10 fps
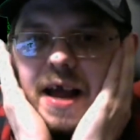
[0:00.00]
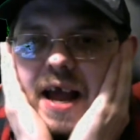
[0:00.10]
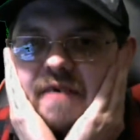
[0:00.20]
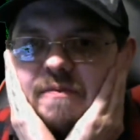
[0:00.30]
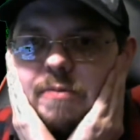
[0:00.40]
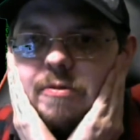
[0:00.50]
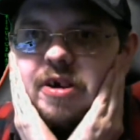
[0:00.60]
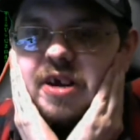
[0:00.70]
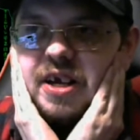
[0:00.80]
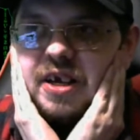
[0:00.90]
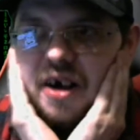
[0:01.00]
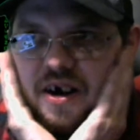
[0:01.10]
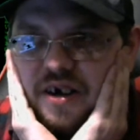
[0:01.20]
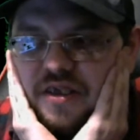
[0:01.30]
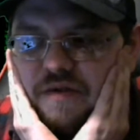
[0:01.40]
have been working
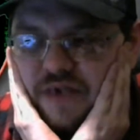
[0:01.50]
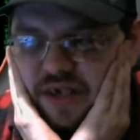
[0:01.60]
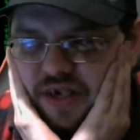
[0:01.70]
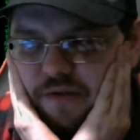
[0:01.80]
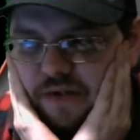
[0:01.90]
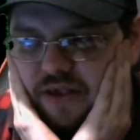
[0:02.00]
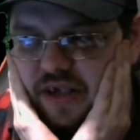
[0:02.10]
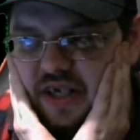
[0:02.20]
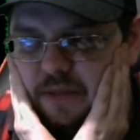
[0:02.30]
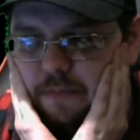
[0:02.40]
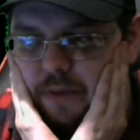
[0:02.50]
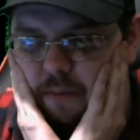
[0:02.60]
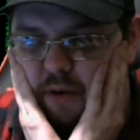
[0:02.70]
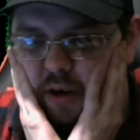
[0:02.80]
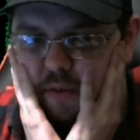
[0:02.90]
on the video for this, but the
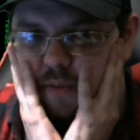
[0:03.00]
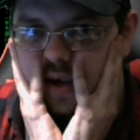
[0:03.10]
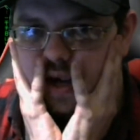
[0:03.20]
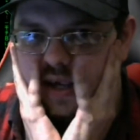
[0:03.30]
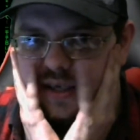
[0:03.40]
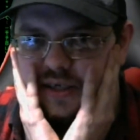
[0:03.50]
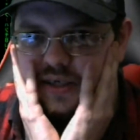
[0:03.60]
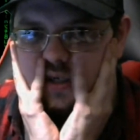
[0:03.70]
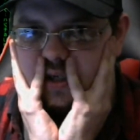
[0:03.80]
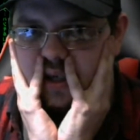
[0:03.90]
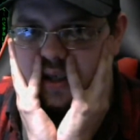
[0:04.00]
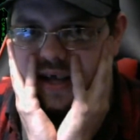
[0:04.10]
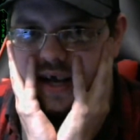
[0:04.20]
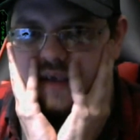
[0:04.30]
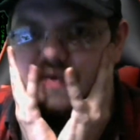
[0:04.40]
problem is
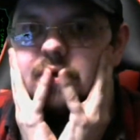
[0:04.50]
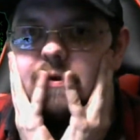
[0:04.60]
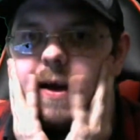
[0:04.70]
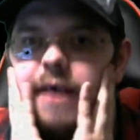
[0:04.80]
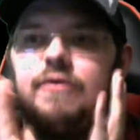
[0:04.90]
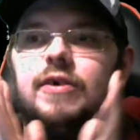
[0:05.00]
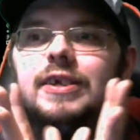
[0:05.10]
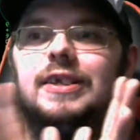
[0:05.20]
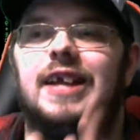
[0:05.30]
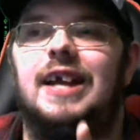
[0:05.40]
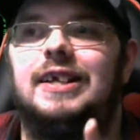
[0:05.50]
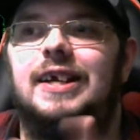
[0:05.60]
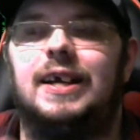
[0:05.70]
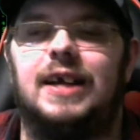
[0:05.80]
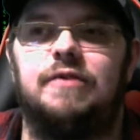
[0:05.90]
that after I did the
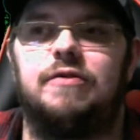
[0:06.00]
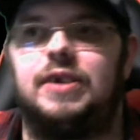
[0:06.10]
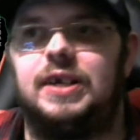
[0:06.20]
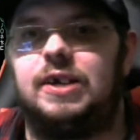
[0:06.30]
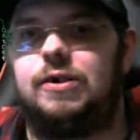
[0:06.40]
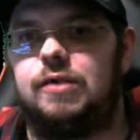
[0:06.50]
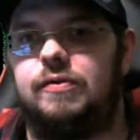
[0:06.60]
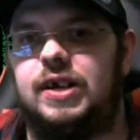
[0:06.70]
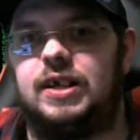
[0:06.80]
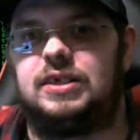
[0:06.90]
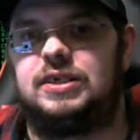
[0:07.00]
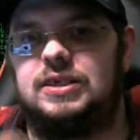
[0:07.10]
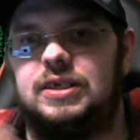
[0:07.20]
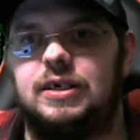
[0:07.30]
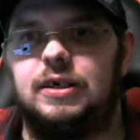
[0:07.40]
editing, after I did all of it,
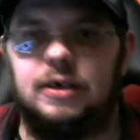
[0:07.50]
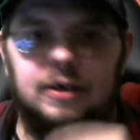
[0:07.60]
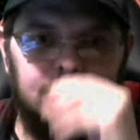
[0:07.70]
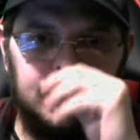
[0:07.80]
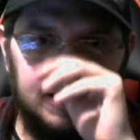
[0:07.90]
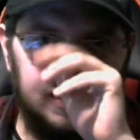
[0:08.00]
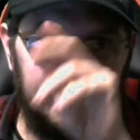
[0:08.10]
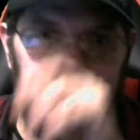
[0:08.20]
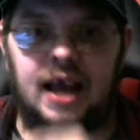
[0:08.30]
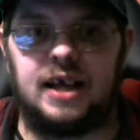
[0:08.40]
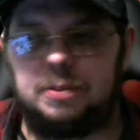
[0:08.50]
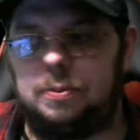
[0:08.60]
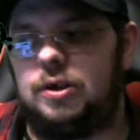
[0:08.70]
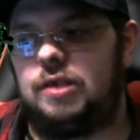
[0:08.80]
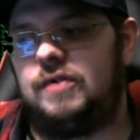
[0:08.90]
you know, I
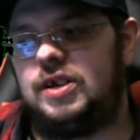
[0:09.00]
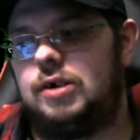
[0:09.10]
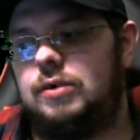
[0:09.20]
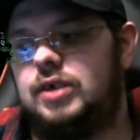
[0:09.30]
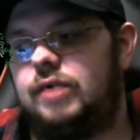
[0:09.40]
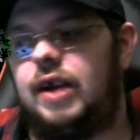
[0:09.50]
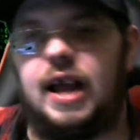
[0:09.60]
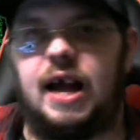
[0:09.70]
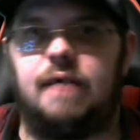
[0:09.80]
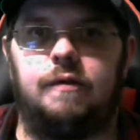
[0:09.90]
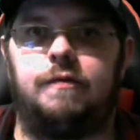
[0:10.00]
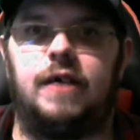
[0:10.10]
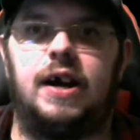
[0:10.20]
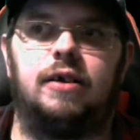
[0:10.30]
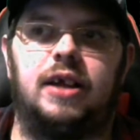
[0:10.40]
exported the video. It's like, right, I have a
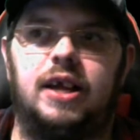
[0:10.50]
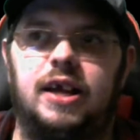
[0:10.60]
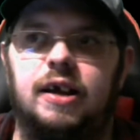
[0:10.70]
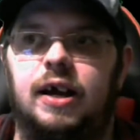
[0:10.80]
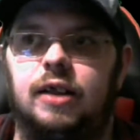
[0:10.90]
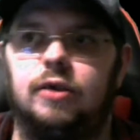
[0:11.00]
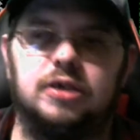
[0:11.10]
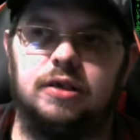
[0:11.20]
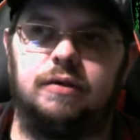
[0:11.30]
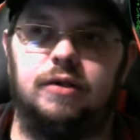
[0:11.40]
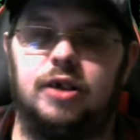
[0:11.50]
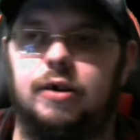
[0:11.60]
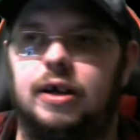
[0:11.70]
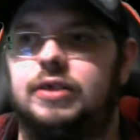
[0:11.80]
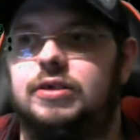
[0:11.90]
file here. I looked at the, you know,
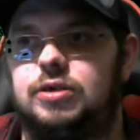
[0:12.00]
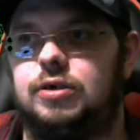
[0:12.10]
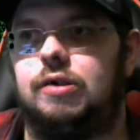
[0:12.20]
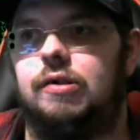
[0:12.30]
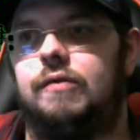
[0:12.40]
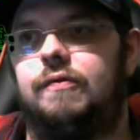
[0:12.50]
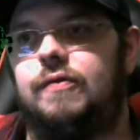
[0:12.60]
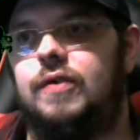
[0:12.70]
I sort of